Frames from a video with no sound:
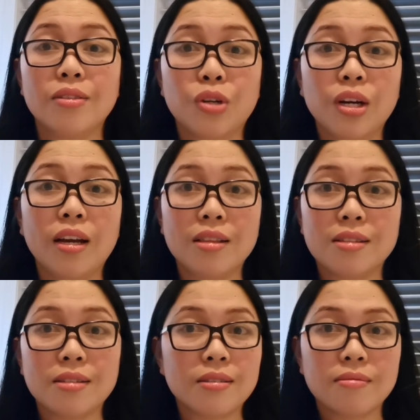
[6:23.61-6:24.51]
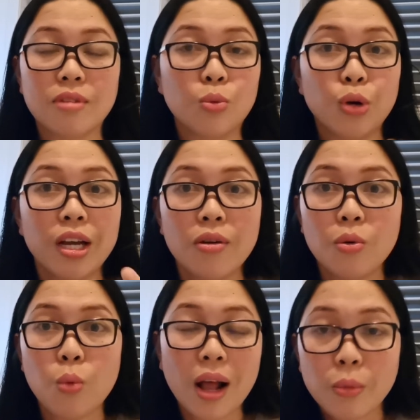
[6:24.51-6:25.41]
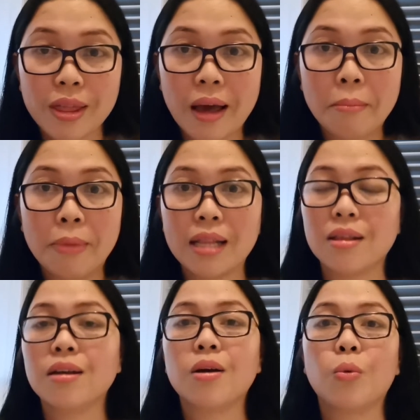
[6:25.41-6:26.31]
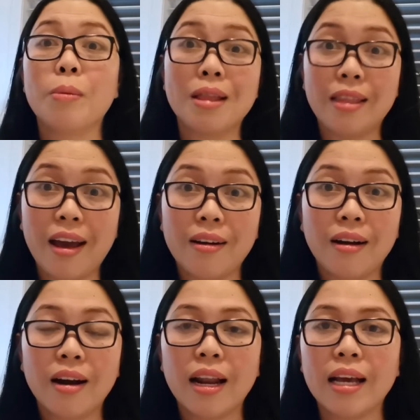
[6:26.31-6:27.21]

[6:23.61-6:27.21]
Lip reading: they're working well with them, but we've been there.